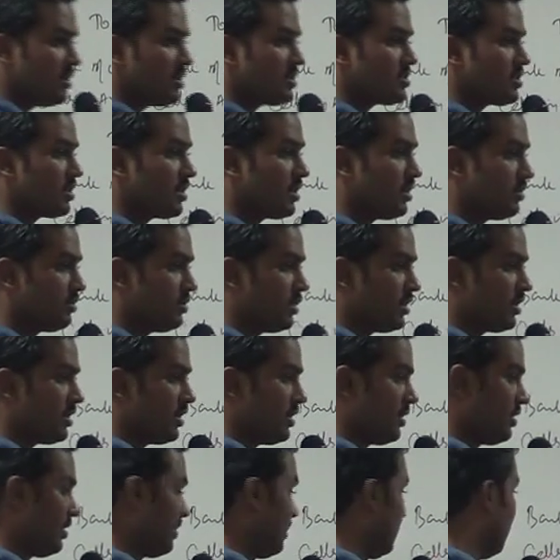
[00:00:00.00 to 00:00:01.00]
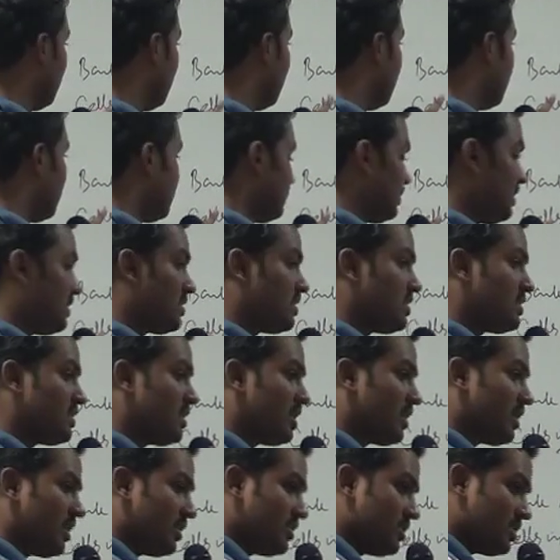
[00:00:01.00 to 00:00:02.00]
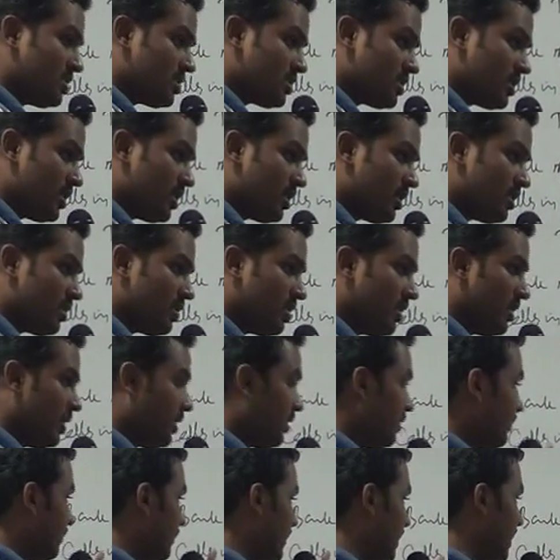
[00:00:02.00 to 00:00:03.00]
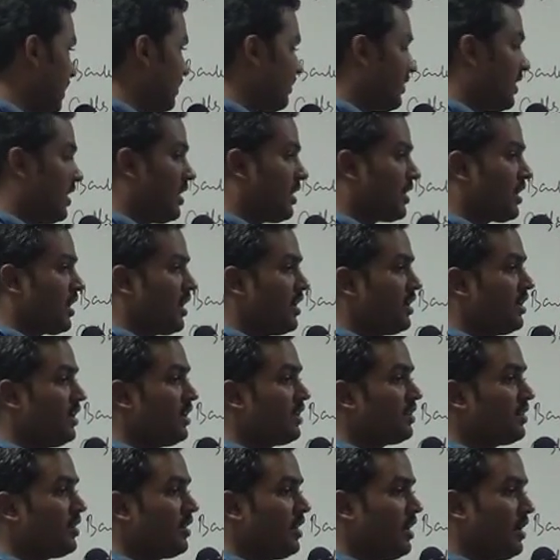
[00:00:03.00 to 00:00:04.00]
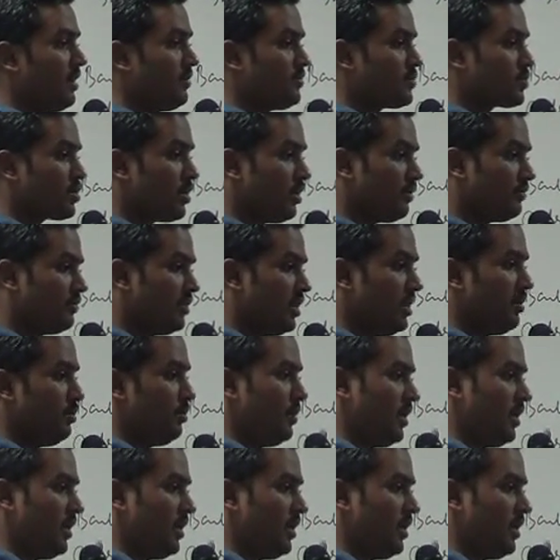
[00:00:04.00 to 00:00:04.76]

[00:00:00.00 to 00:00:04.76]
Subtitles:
in arrears account debtor? This is a register where we are writing the names of